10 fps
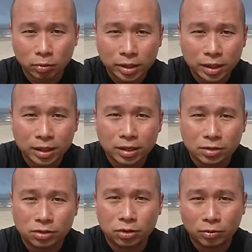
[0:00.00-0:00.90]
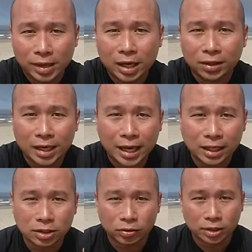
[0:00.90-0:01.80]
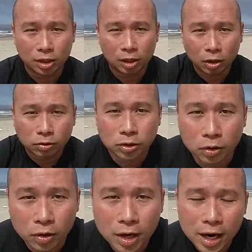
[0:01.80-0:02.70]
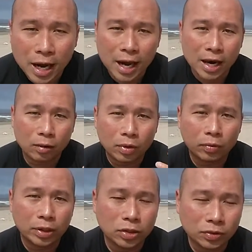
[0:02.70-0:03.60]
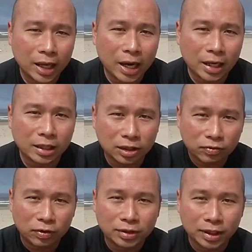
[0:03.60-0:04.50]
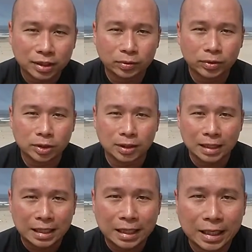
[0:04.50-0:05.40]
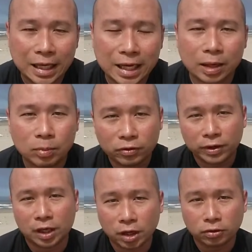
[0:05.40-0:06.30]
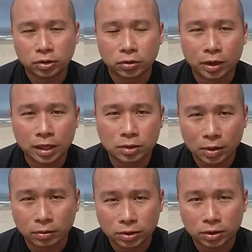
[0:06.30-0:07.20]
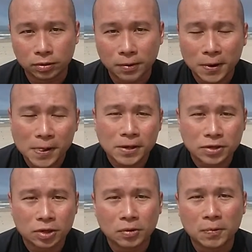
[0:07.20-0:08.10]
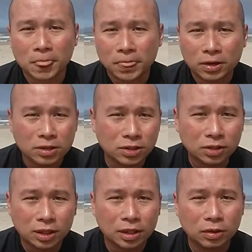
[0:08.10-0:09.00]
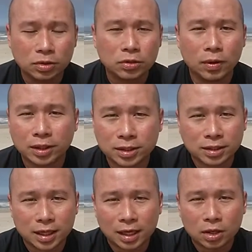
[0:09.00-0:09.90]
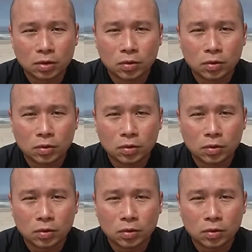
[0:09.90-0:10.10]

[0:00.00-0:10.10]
So we zoom in on the edit so it's closer. And when we do that, it just feels like someone's leaning in and moving closer as well too. So these are the little nuances that